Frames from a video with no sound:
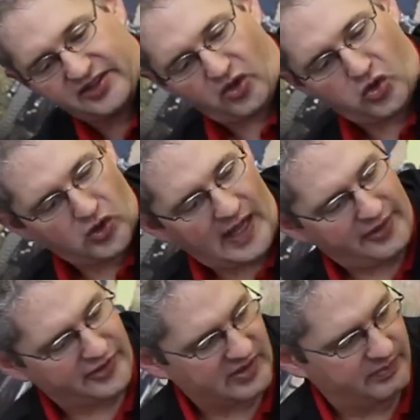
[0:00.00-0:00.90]
to the whole
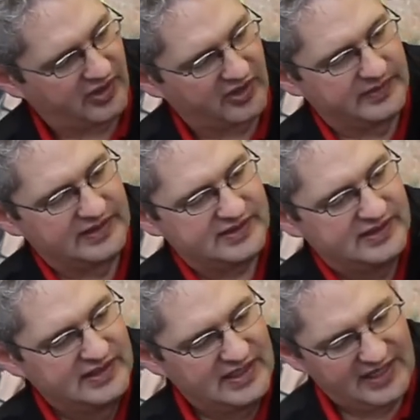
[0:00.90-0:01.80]
outer compartment,
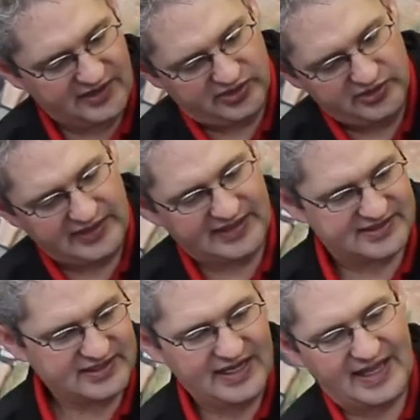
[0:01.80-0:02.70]
including a
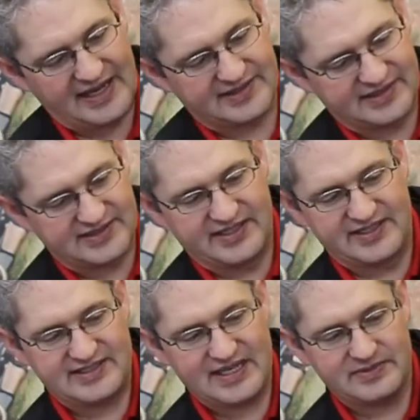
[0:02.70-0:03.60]
side access to
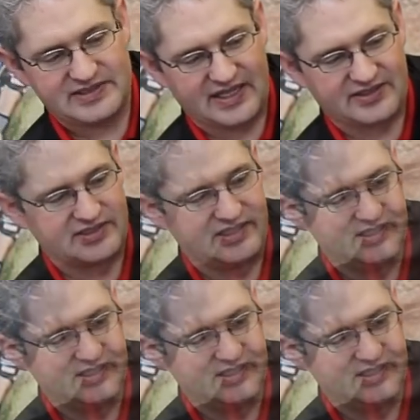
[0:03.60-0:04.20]
the same section